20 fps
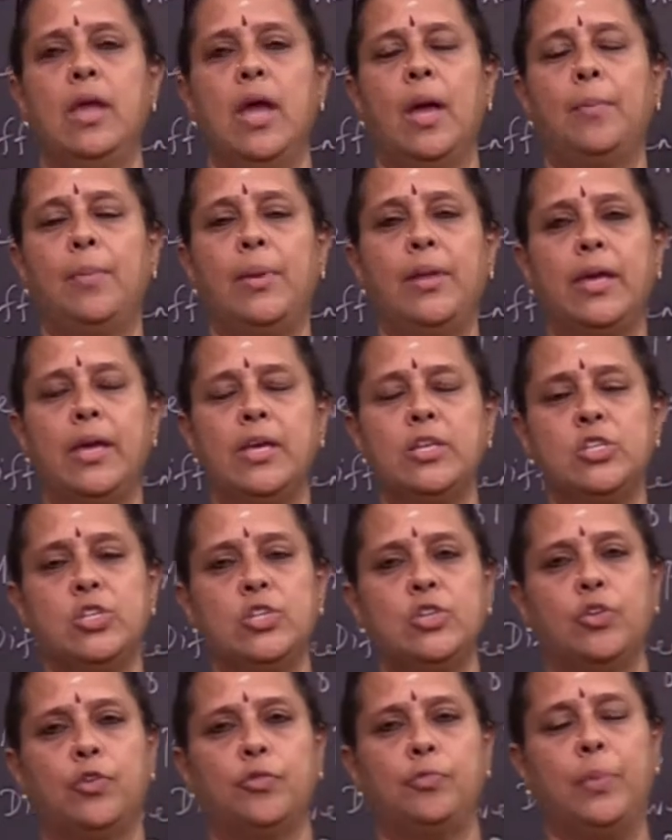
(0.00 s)
application
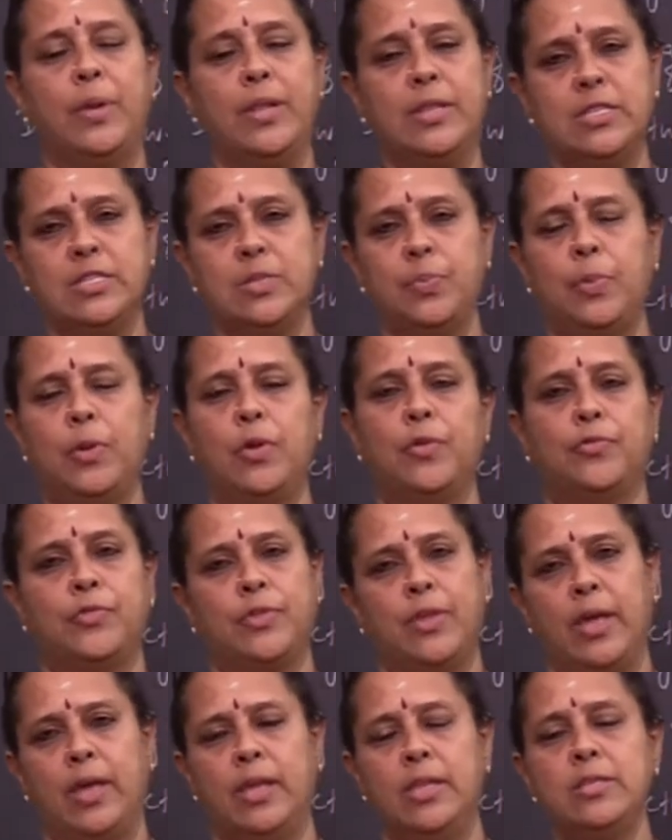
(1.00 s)
of principle of
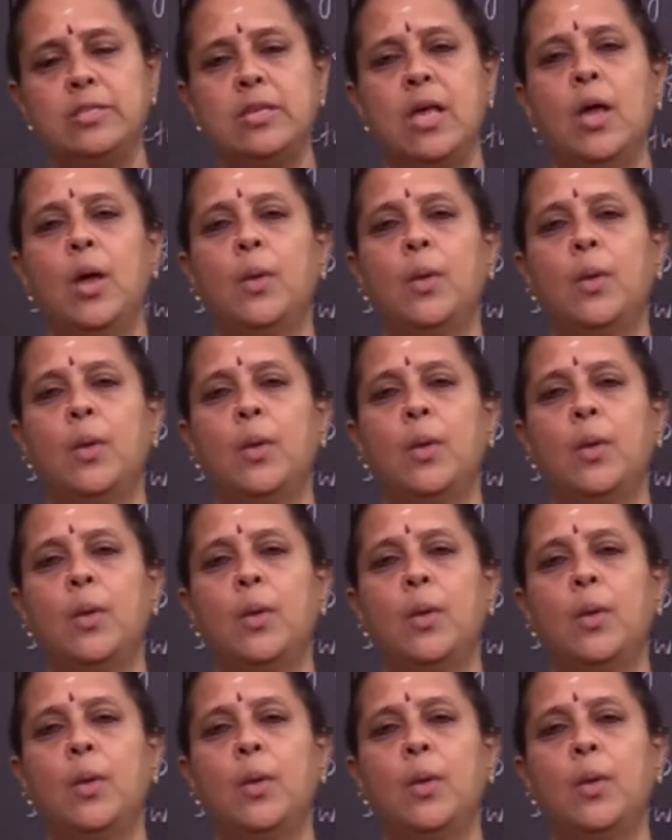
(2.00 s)
science